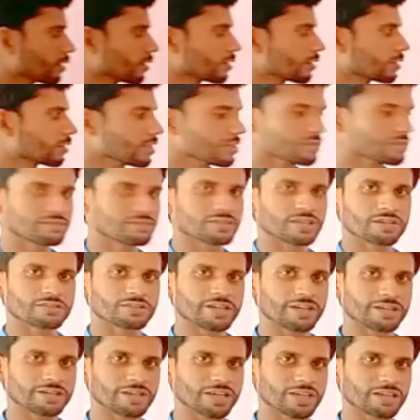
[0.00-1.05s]
This
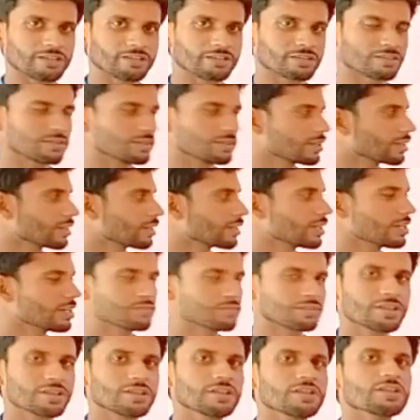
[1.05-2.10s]
sentence
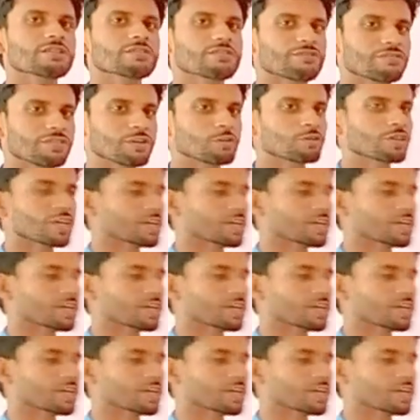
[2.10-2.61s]
is in future